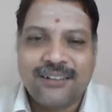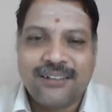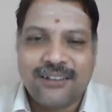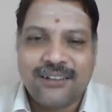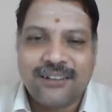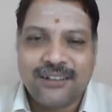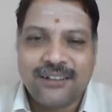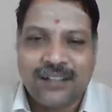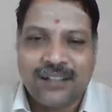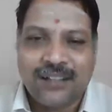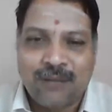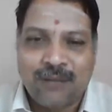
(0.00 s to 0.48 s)

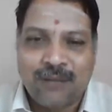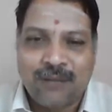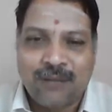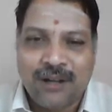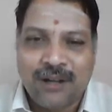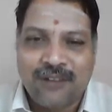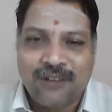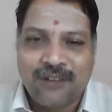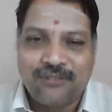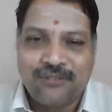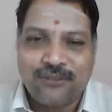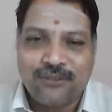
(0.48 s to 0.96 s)
the
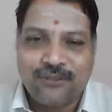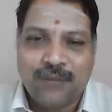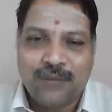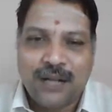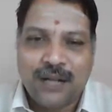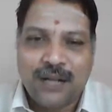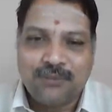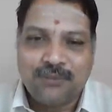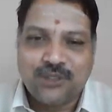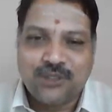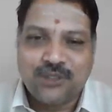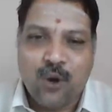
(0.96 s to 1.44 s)
number of
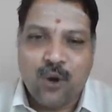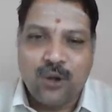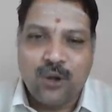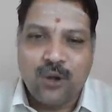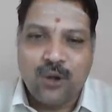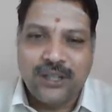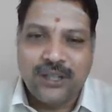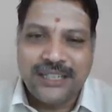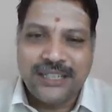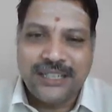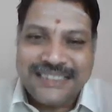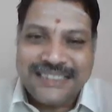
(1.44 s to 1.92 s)
bulbs
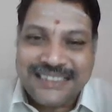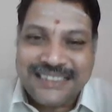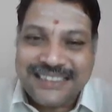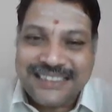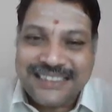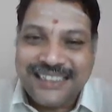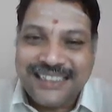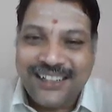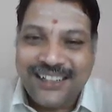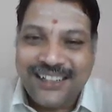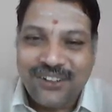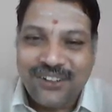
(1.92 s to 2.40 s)
sold
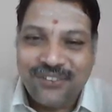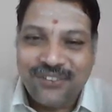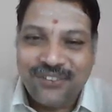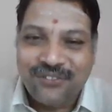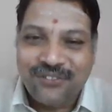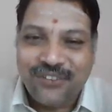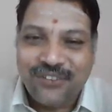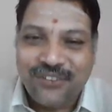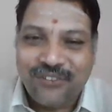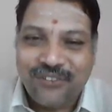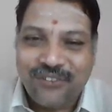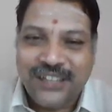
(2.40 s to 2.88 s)
is
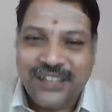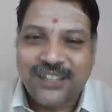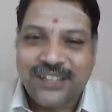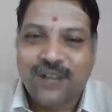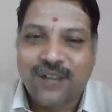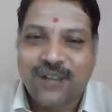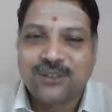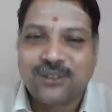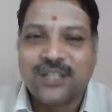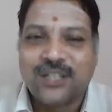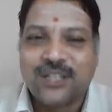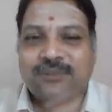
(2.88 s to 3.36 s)

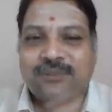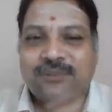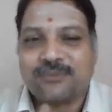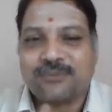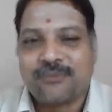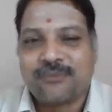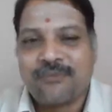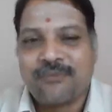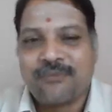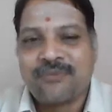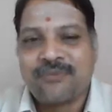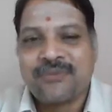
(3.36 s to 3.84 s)
15,000.
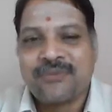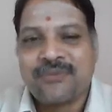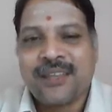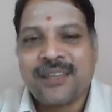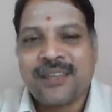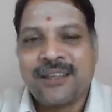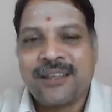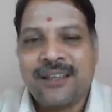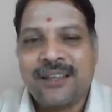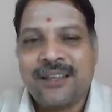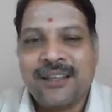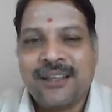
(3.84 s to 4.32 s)

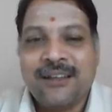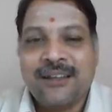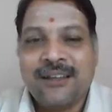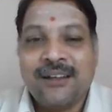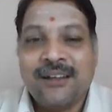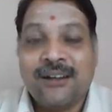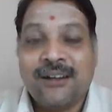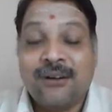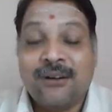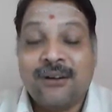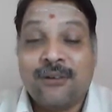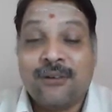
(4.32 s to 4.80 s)

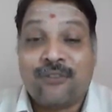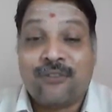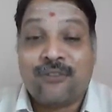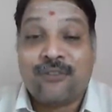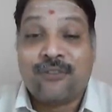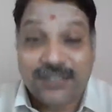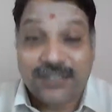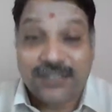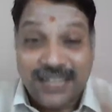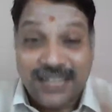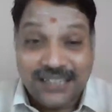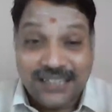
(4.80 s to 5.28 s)

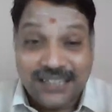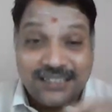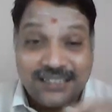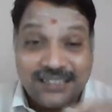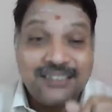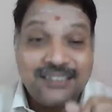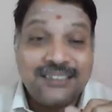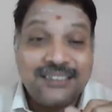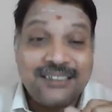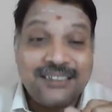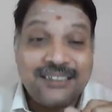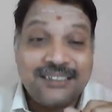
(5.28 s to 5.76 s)
For that,
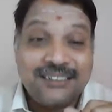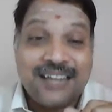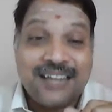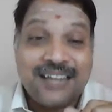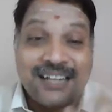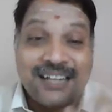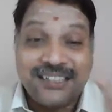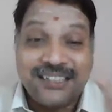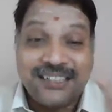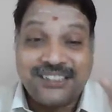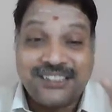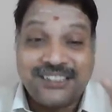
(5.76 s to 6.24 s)

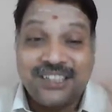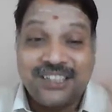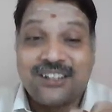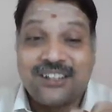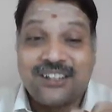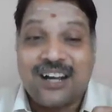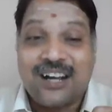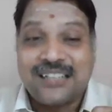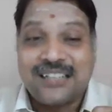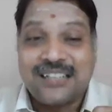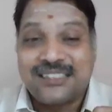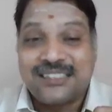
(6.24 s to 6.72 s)
the additional
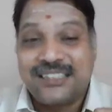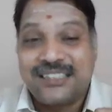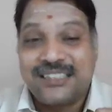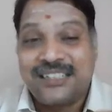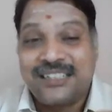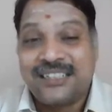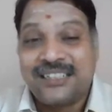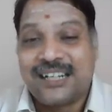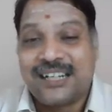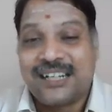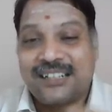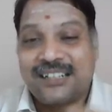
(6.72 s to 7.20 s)
cost
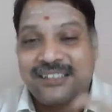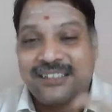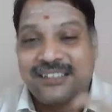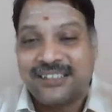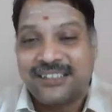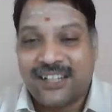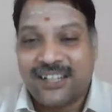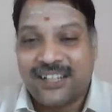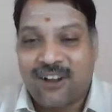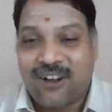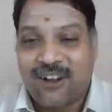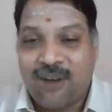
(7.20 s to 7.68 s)
incurred
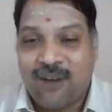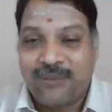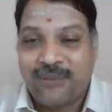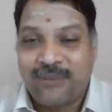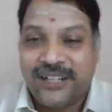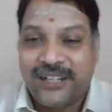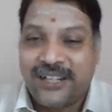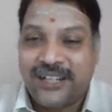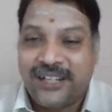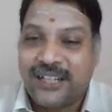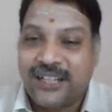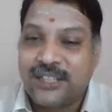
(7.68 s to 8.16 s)
in the raw
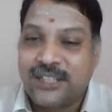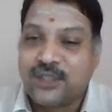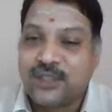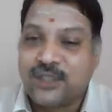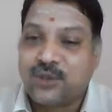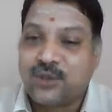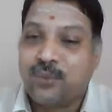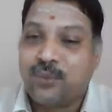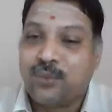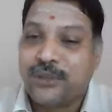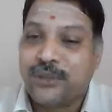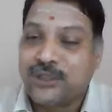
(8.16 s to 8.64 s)
material is
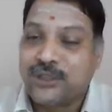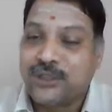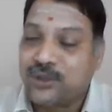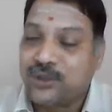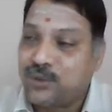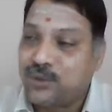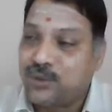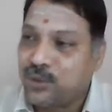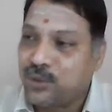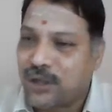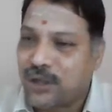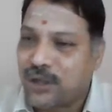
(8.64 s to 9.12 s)

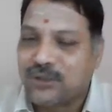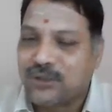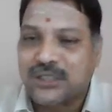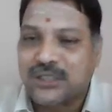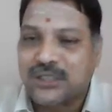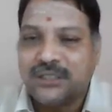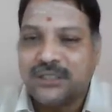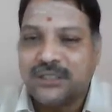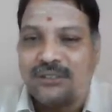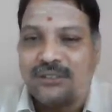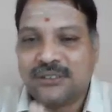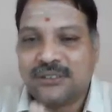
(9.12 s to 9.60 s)

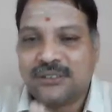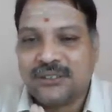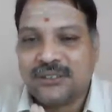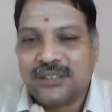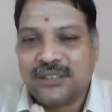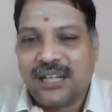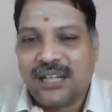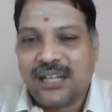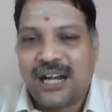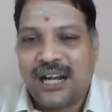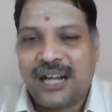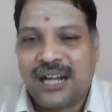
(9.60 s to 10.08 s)
₹2,000
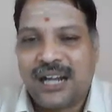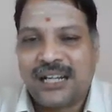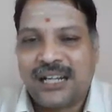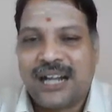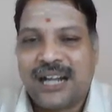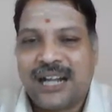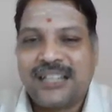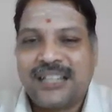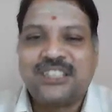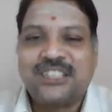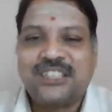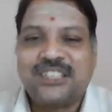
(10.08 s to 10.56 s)
and
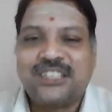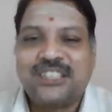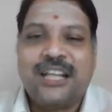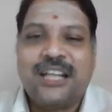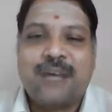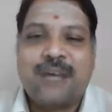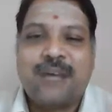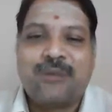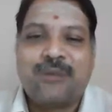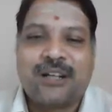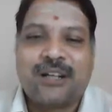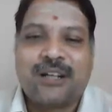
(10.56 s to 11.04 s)
additional
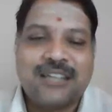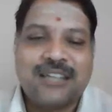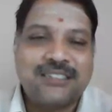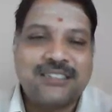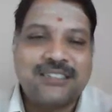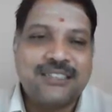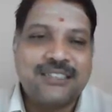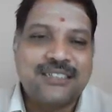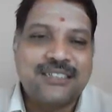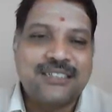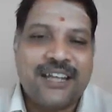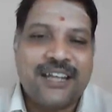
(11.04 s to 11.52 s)
labor cost
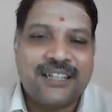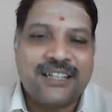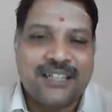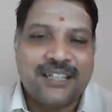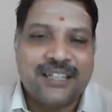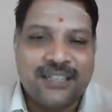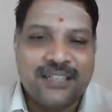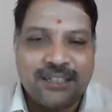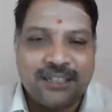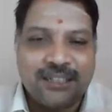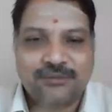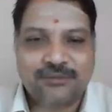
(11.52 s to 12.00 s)
is
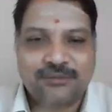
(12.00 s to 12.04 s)
800.